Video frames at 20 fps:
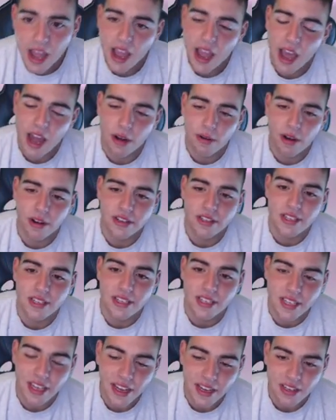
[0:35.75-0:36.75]
at around
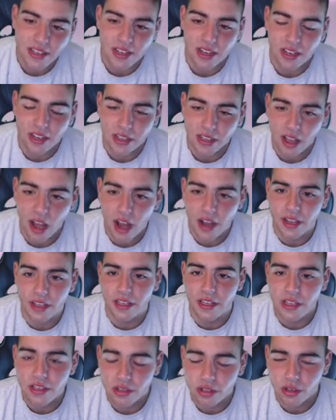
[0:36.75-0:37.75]
6 o'clock
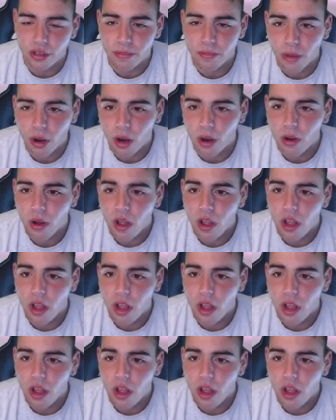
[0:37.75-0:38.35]
Eastern, bro.